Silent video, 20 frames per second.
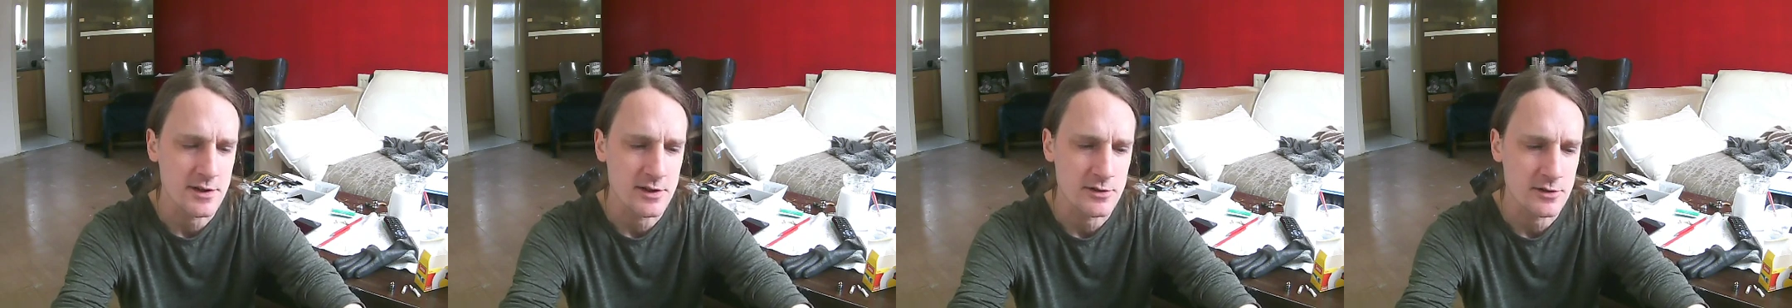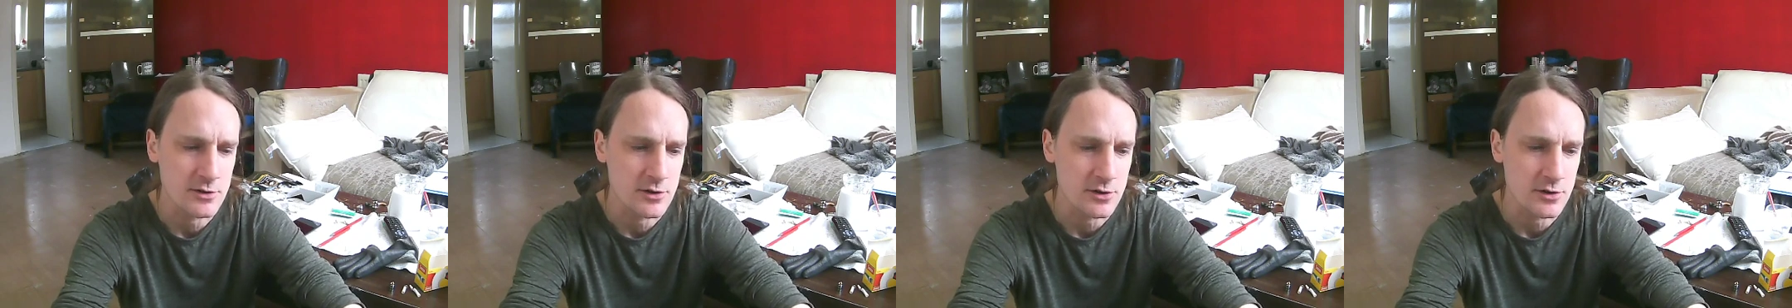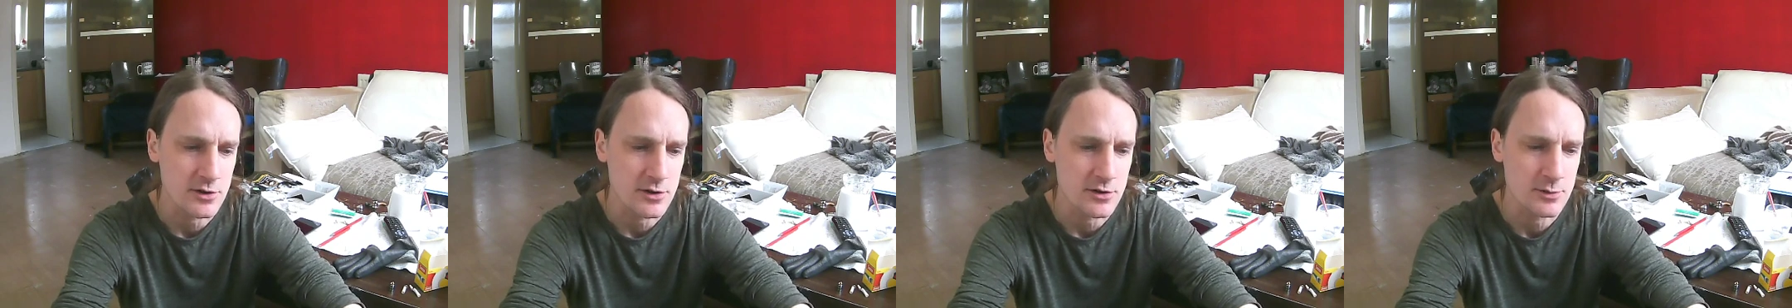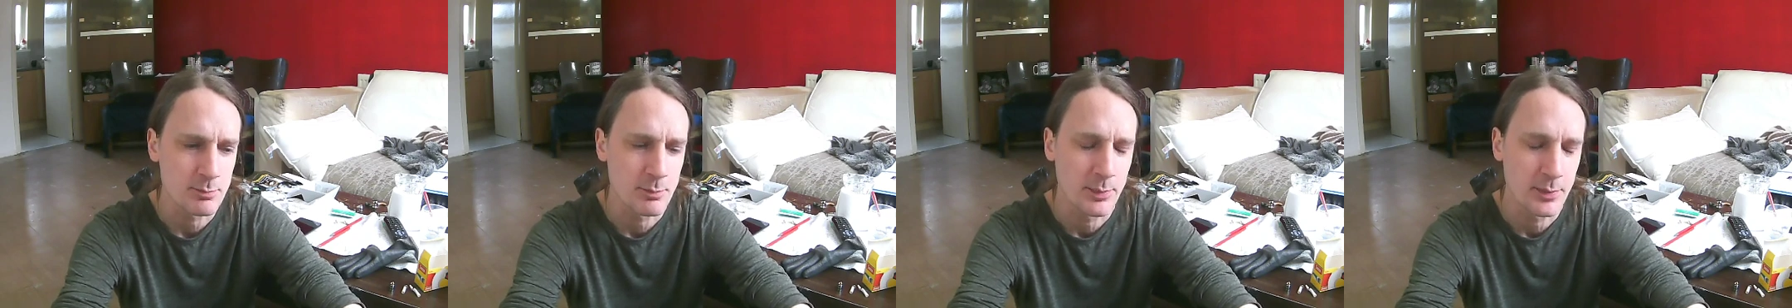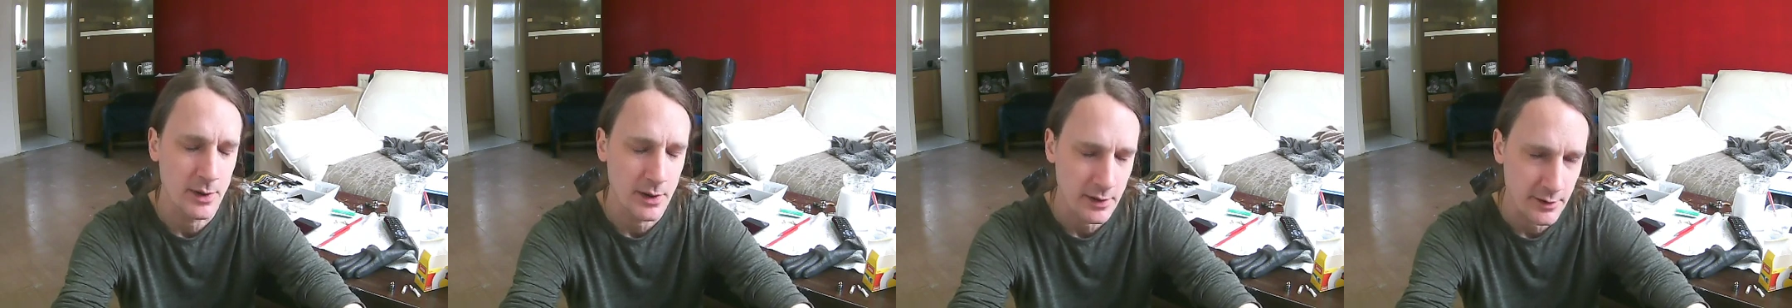it's just
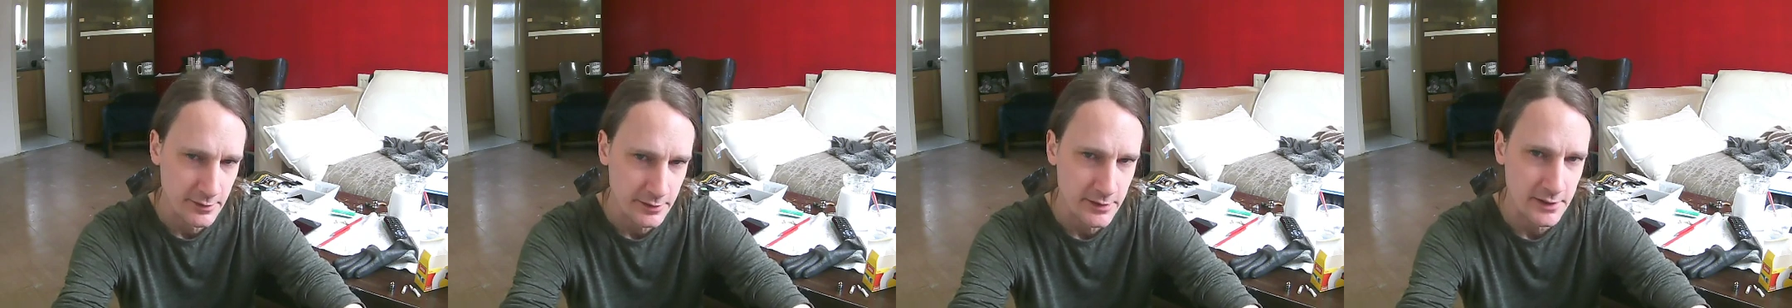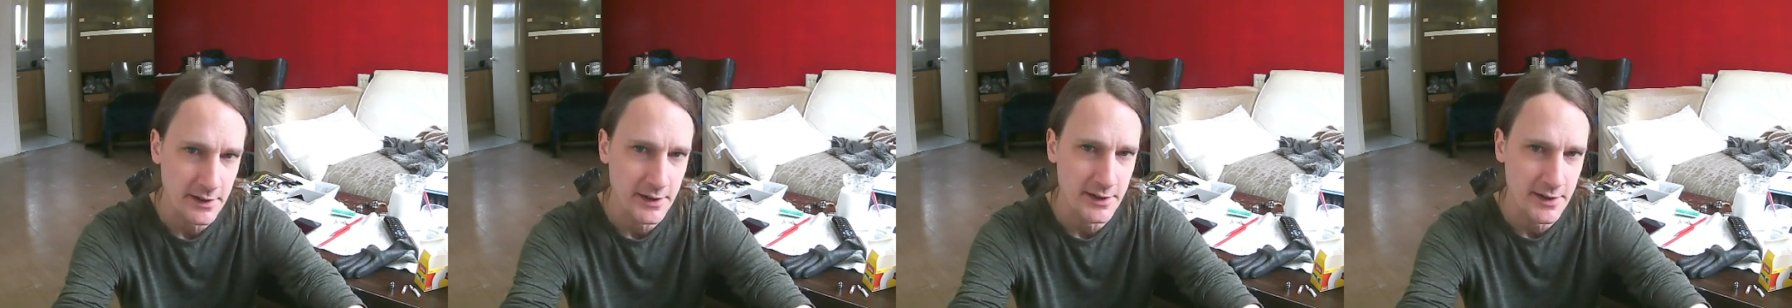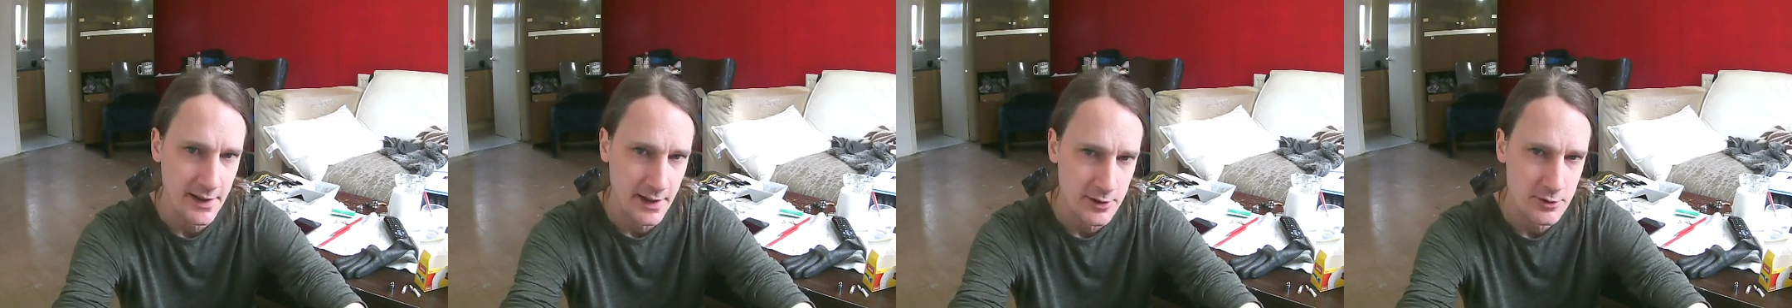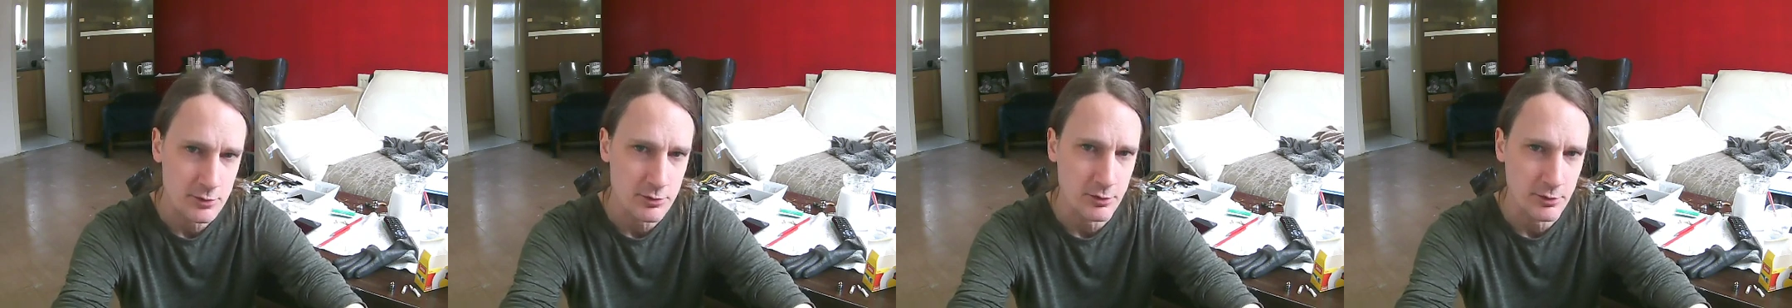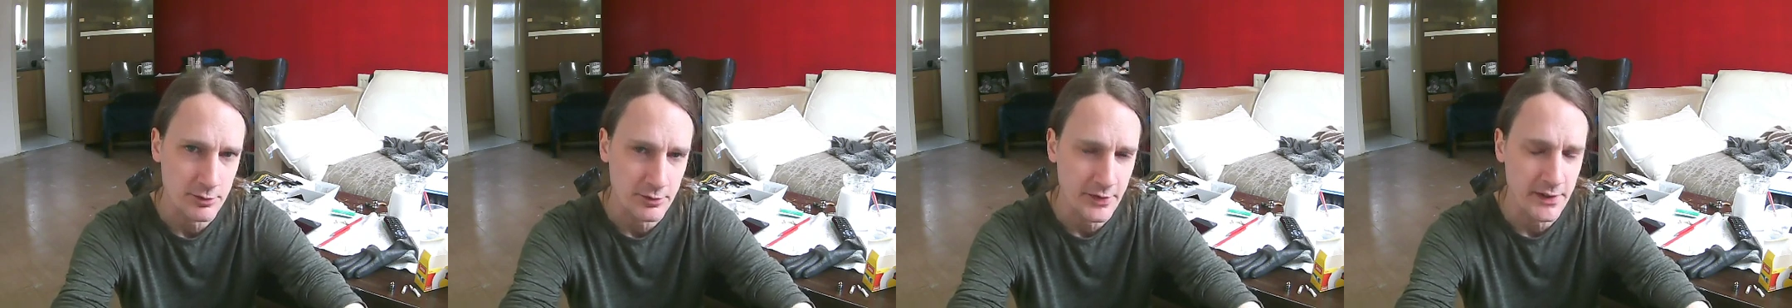perfectly
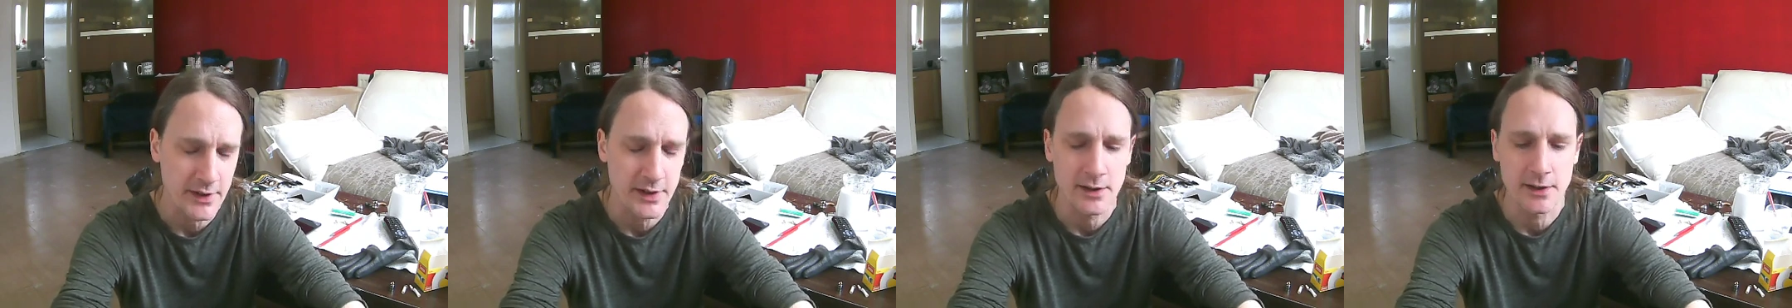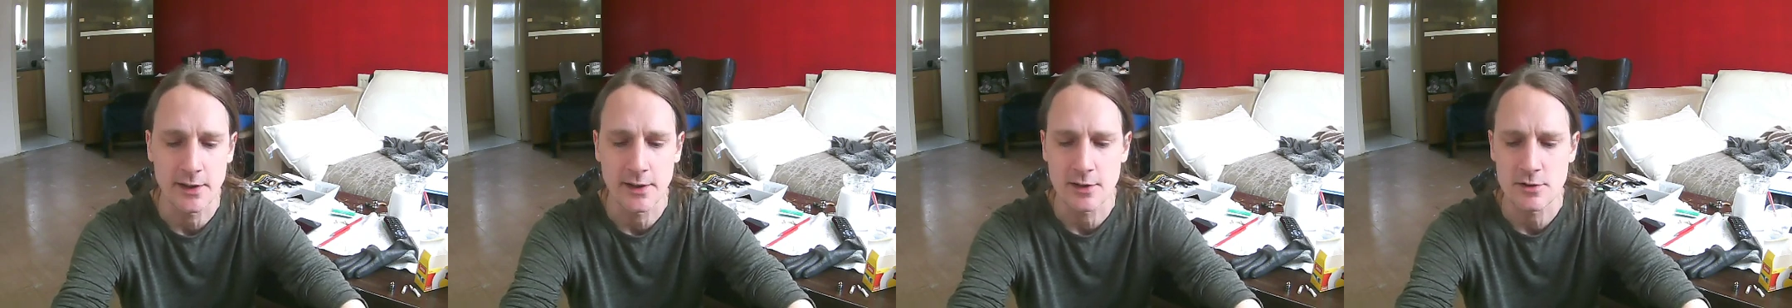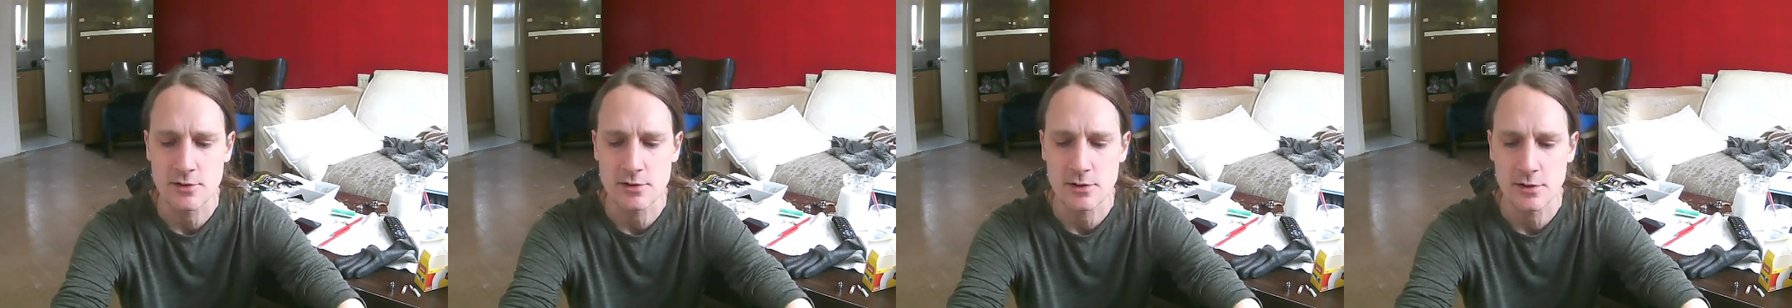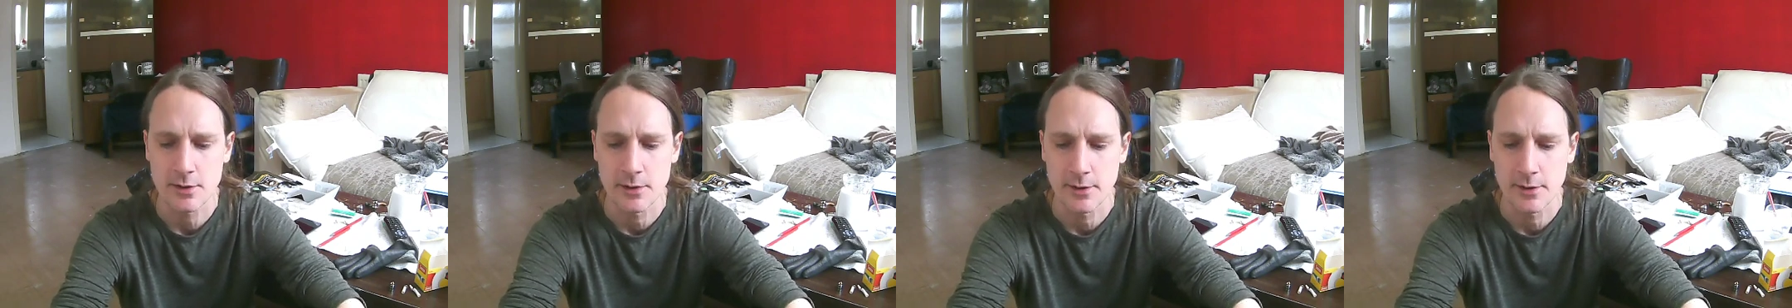natural feelings.